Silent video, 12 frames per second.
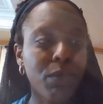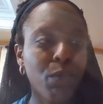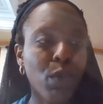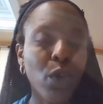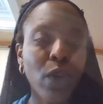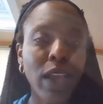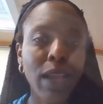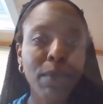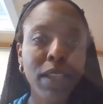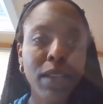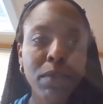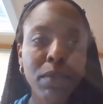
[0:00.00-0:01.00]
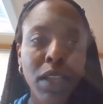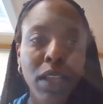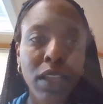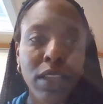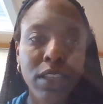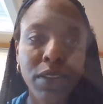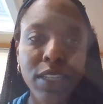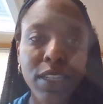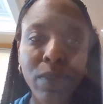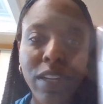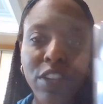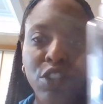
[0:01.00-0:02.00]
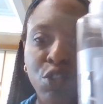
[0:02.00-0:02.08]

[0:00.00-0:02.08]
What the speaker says: program them. So this one is